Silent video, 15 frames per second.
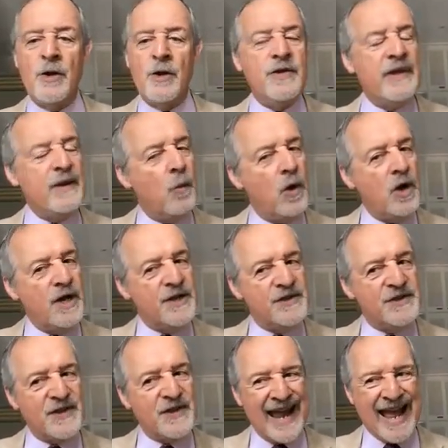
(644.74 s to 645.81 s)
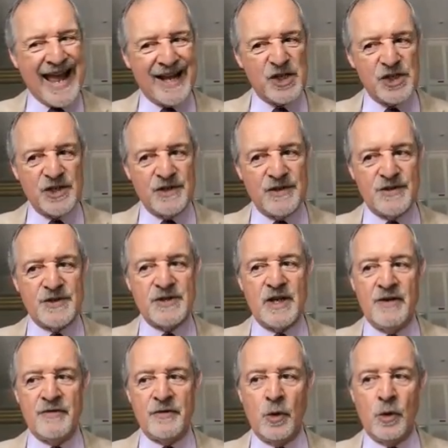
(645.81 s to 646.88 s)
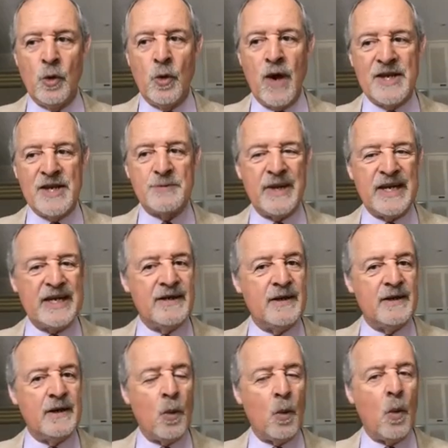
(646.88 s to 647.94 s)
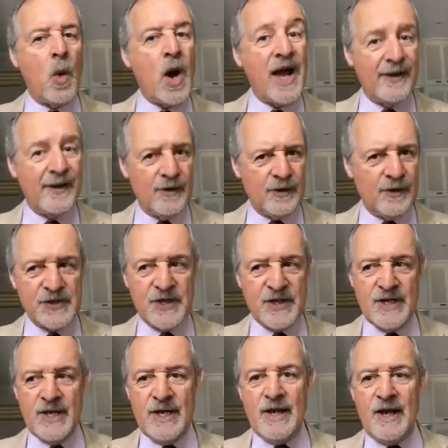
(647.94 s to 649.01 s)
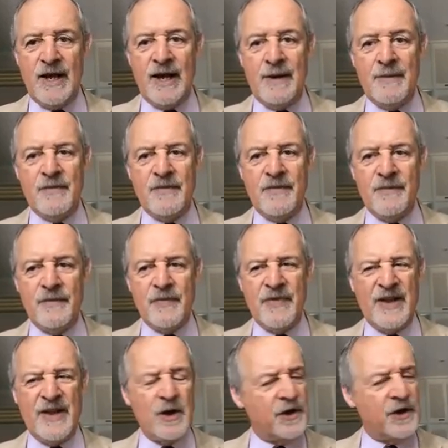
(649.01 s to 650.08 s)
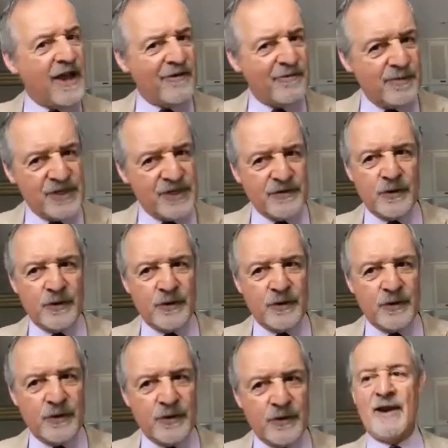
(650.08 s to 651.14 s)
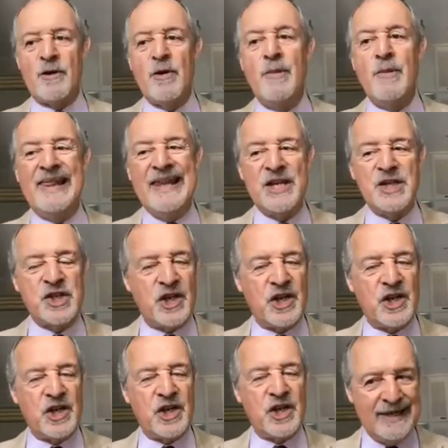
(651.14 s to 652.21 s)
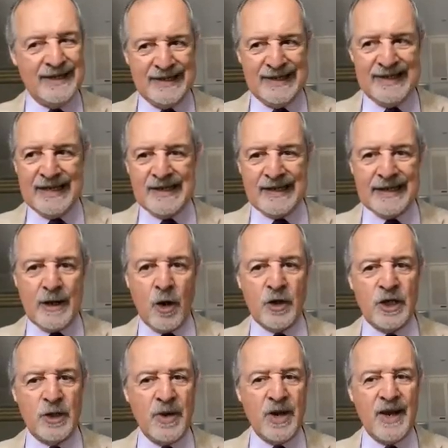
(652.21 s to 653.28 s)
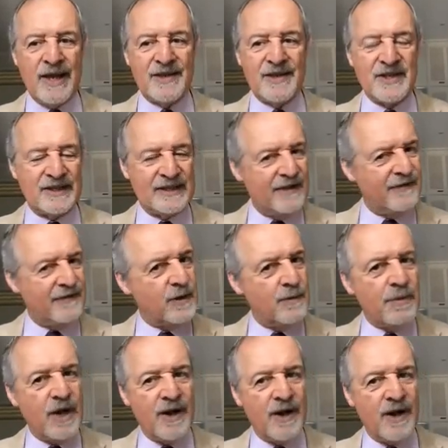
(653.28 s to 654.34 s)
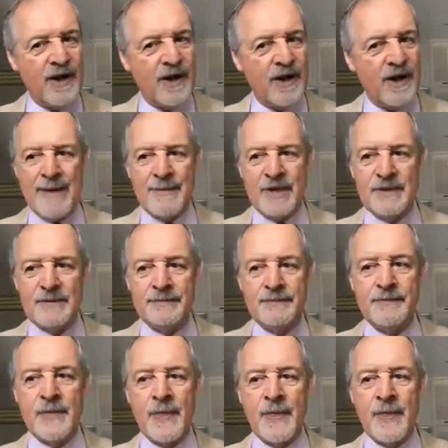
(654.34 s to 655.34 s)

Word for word: Now, Houthi words and actions have always been wild. Um, they're not a government, of course. They are a militia illegally occupying significant parts of Yemen.